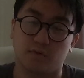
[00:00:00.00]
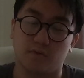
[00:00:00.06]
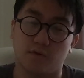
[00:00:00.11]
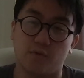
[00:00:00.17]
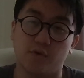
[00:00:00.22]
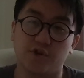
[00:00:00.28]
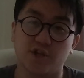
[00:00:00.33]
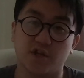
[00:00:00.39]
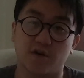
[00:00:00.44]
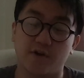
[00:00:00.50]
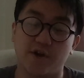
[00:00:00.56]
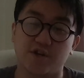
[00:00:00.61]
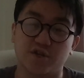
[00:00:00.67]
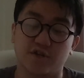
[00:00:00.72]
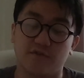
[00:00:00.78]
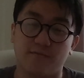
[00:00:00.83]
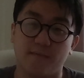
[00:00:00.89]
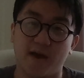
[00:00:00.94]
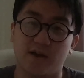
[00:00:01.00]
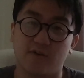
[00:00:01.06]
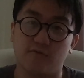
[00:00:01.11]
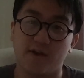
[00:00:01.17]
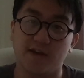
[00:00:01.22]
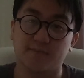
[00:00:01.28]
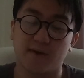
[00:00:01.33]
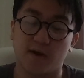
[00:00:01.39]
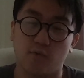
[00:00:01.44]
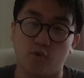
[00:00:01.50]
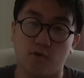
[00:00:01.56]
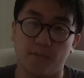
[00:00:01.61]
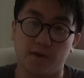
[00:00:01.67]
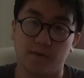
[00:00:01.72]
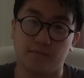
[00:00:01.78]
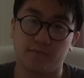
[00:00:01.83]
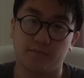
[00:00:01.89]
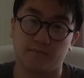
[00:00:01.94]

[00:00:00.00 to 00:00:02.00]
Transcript: We're a generation of men raised by women.